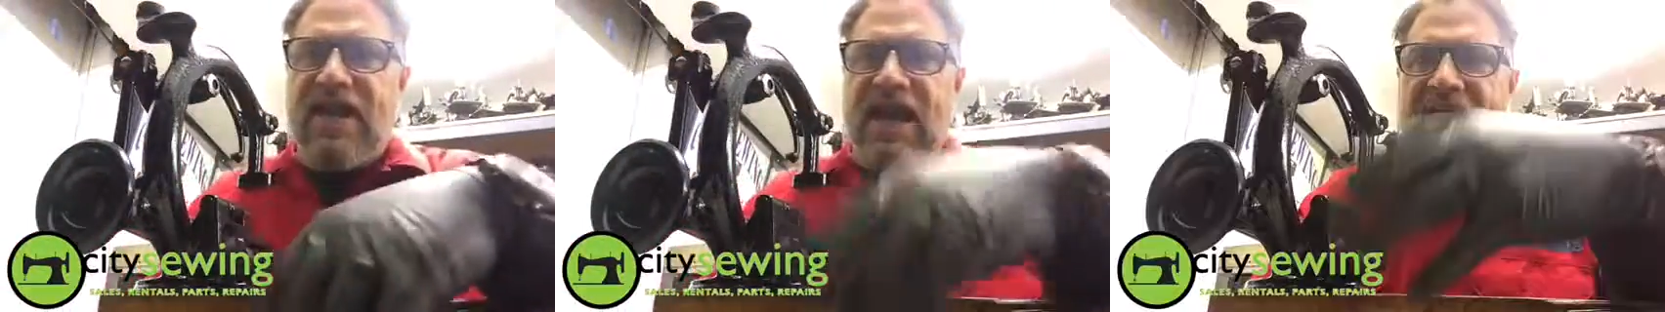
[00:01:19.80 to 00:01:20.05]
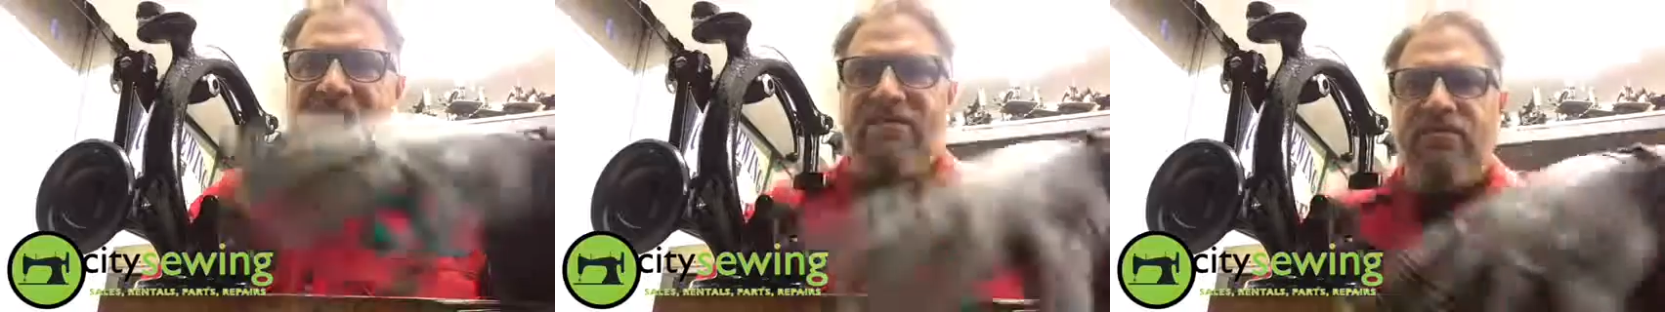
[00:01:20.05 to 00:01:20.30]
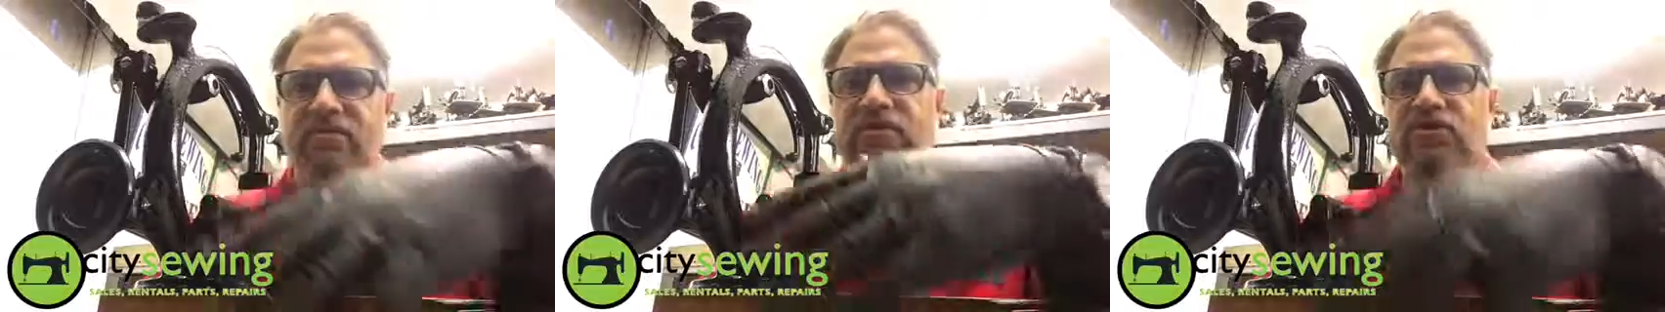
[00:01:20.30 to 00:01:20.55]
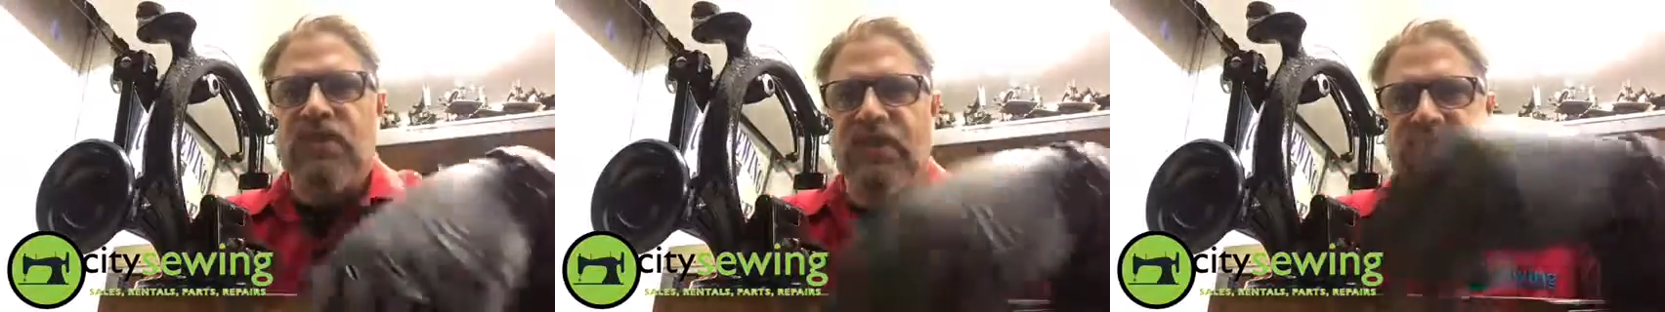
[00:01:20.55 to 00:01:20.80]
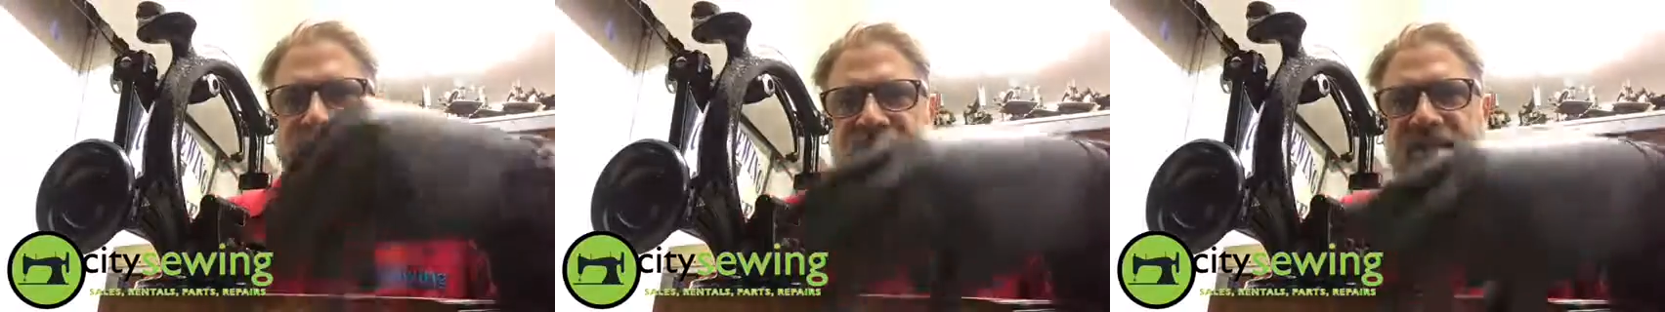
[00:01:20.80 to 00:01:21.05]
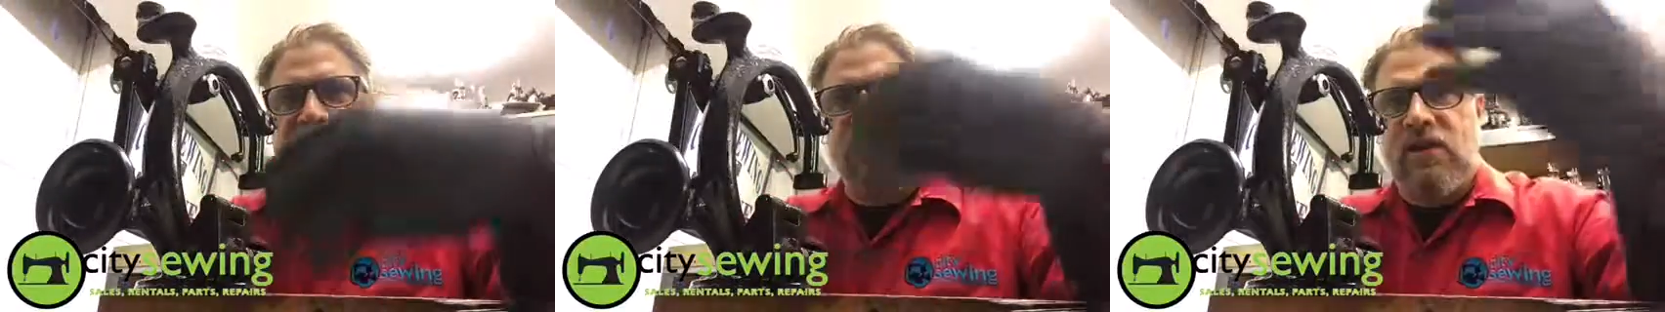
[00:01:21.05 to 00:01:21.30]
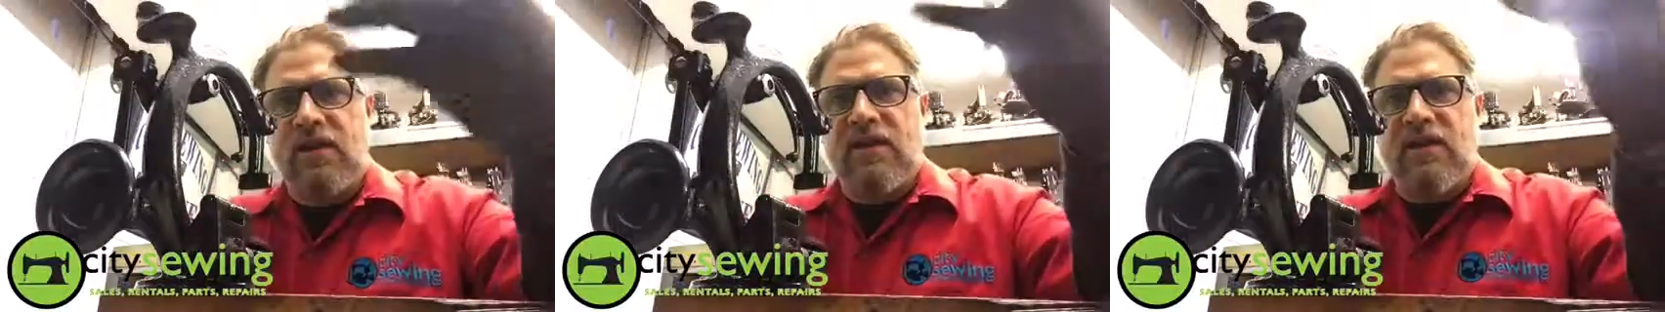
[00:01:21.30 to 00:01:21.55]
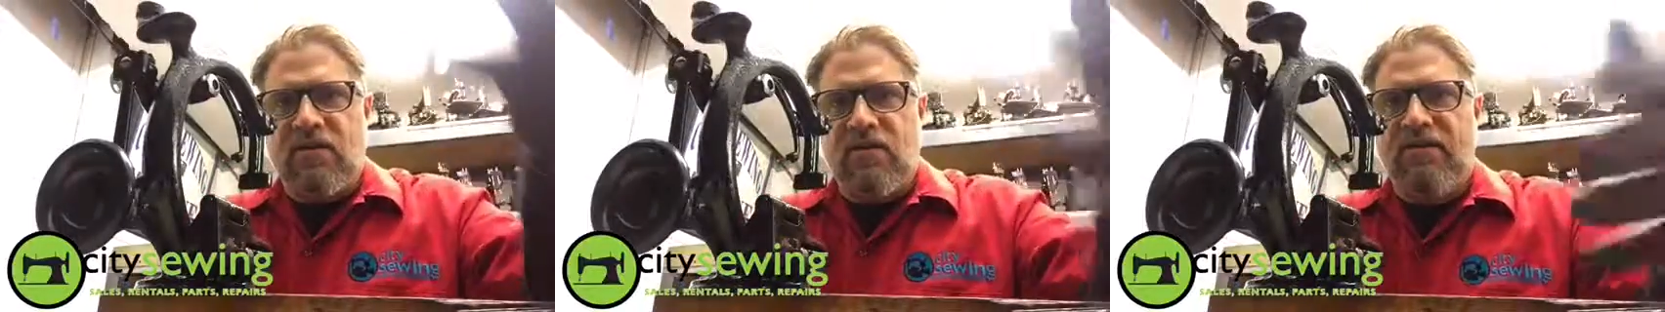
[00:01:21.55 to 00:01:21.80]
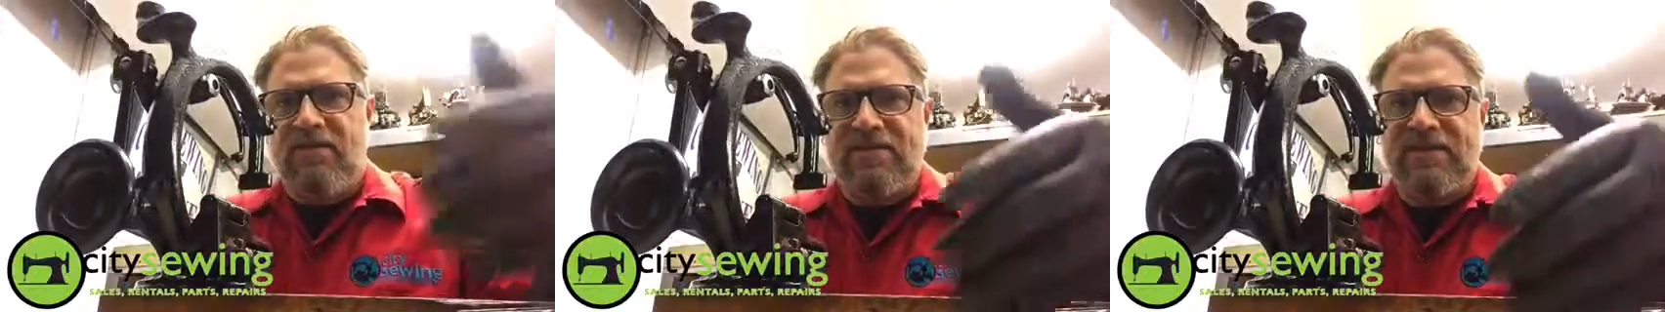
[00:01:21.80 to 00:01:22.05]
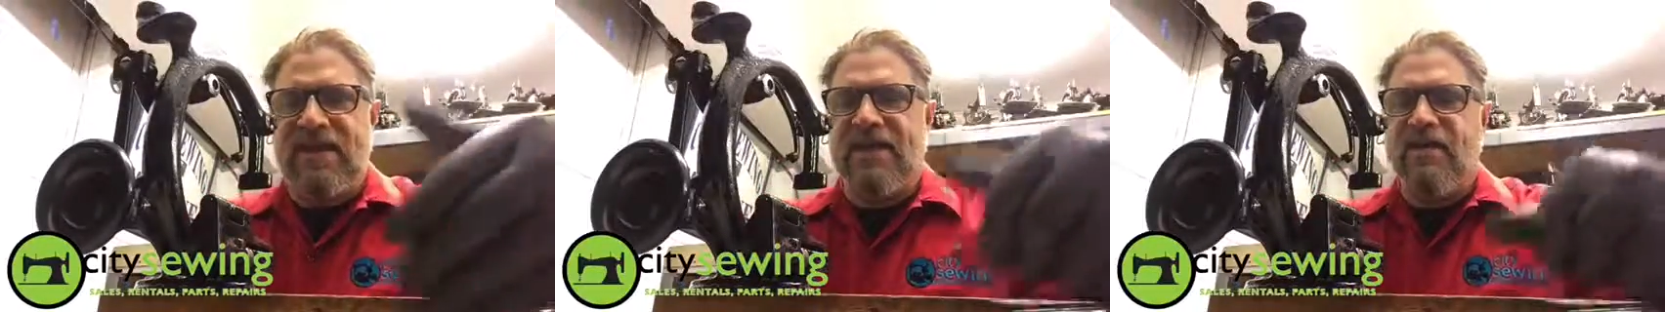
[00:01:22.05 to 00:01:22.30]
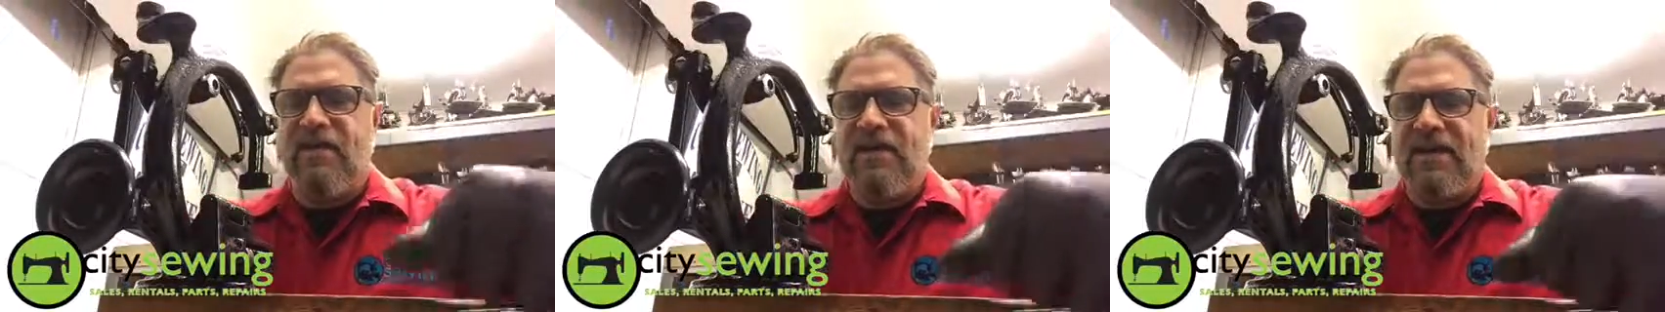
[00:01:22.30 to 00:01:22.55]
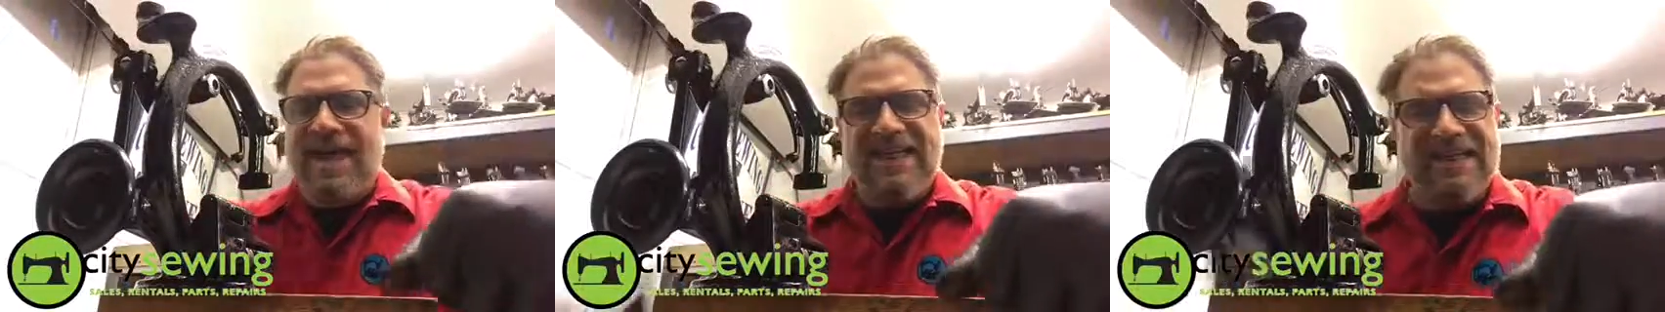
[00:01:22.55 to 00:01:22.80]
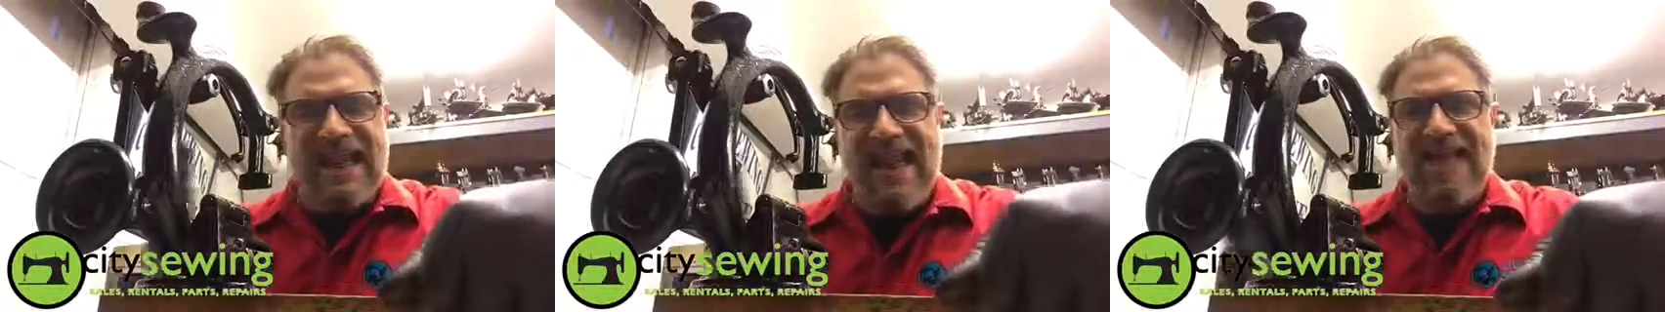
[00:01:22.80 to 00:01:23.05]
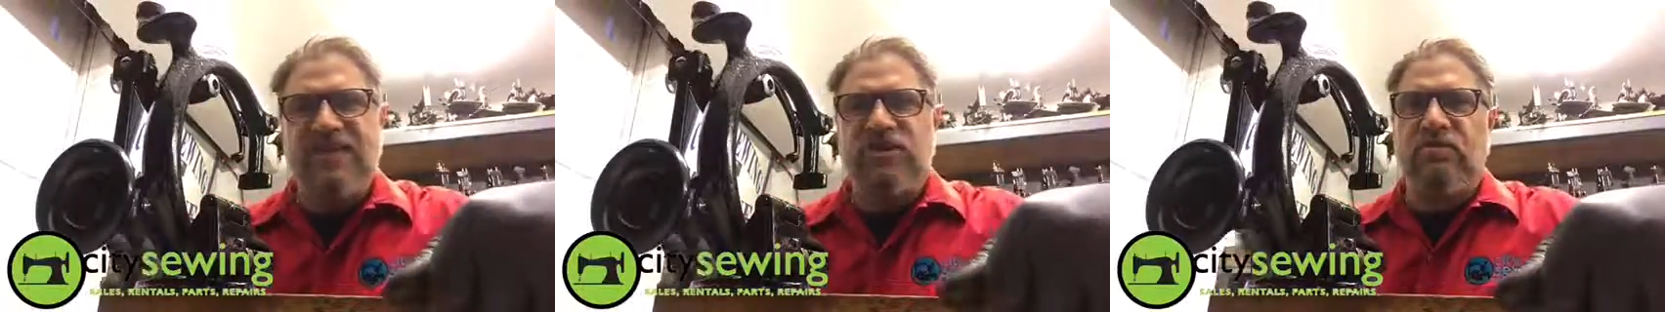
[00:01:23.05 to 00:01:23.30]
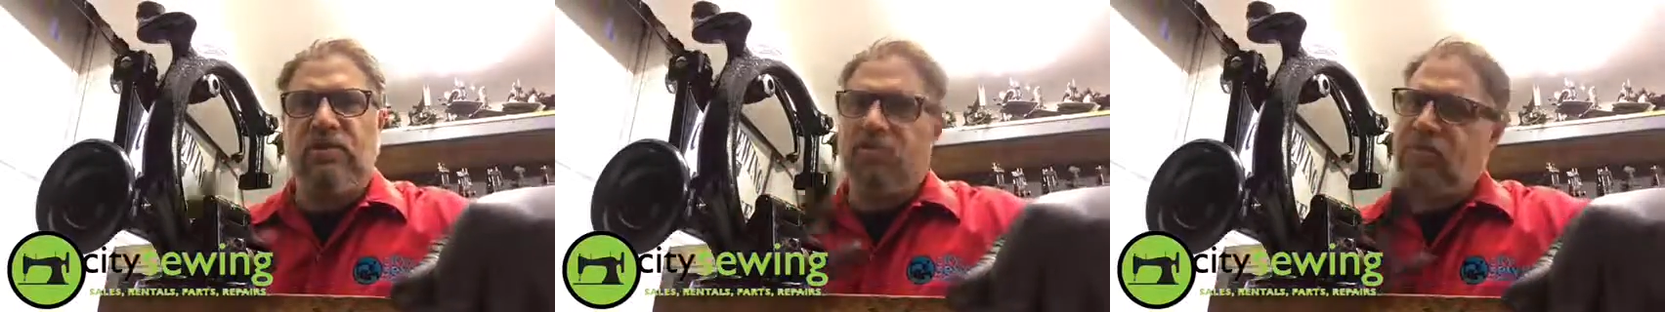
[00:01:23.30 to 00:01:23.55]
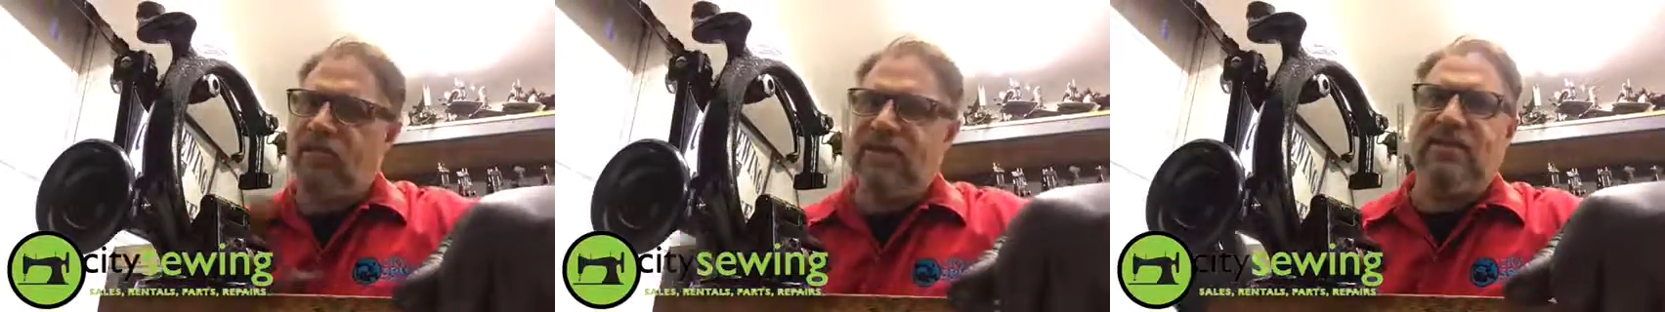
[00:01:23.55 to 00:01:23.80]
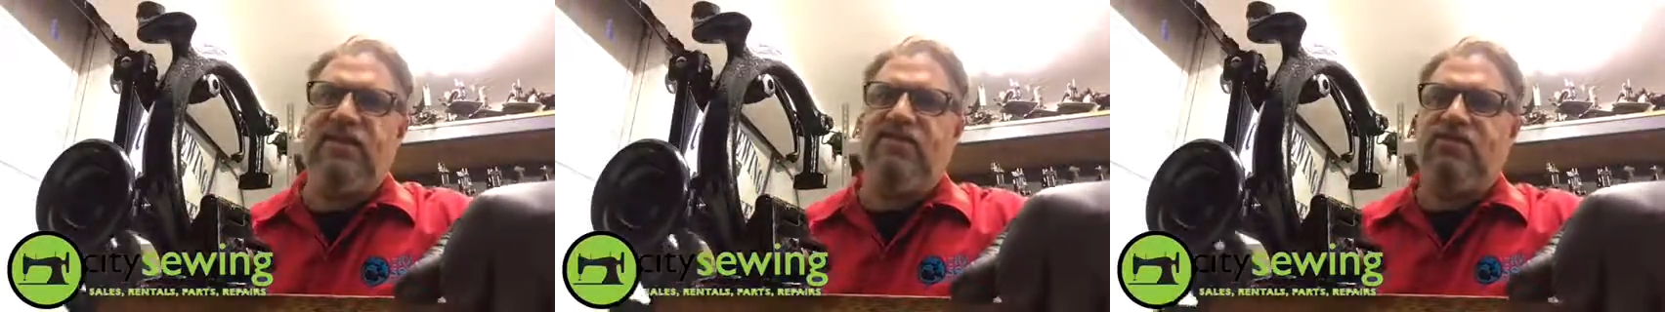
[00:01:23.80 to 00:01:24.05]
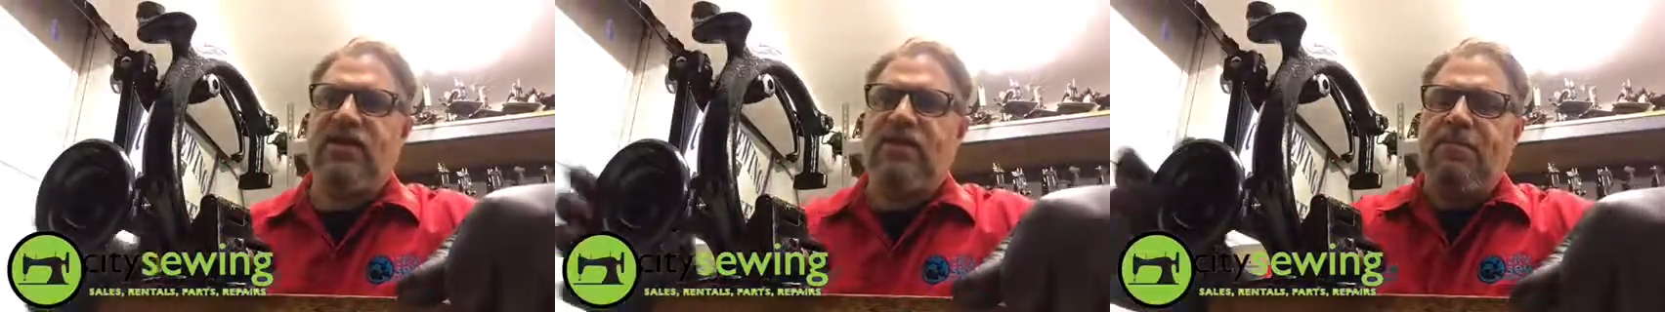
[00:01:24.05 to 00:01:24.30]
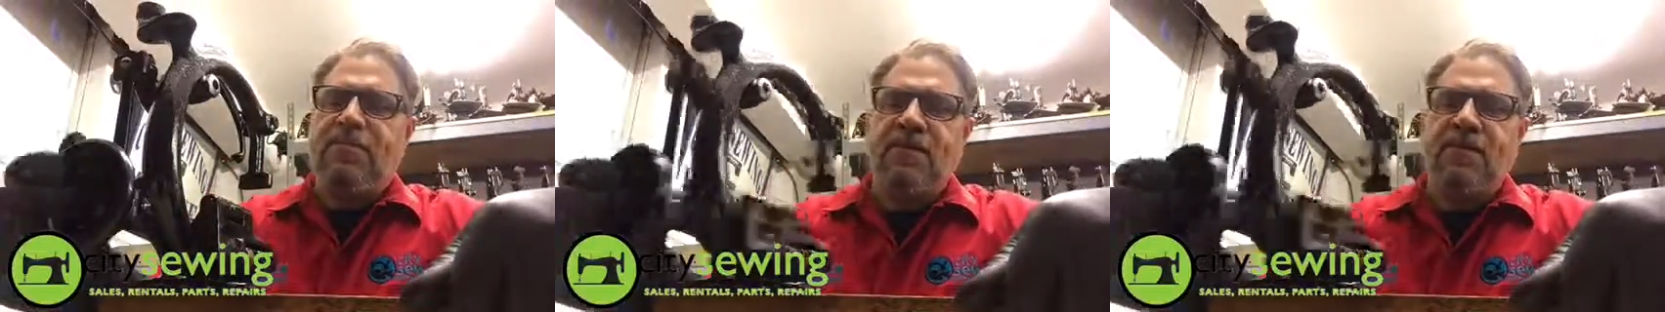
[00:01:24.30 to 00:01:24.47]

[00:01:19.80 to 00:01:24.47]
I have to make sure the machine is working 100%, and it has to be completely free.